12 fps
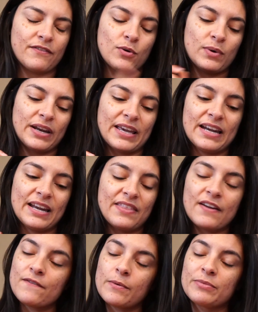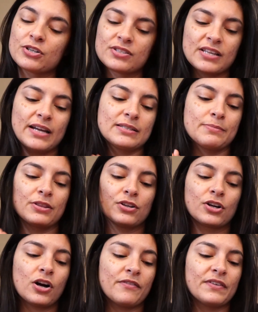if you want to get anything from their site, but
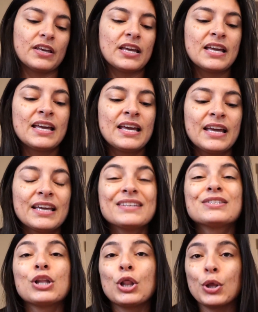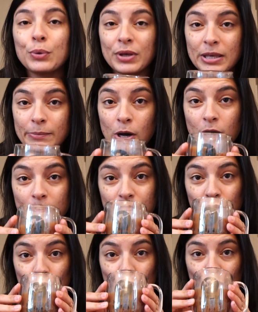their coffee is low key bomb.
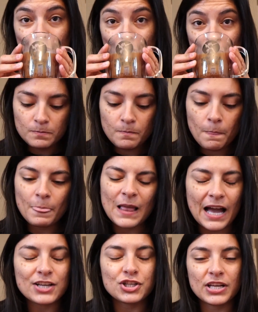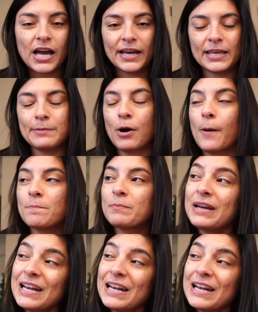Actually, high key bomb. But,